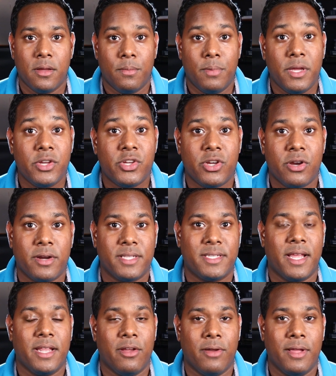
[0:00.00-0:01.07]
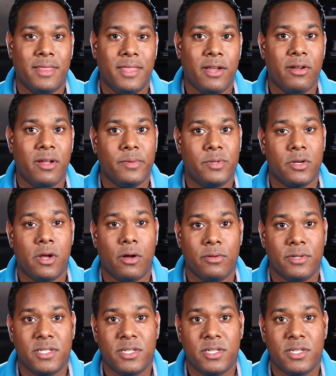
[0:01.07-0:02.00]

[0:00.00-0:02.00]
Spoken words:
Be sure to send your Ethereum to cold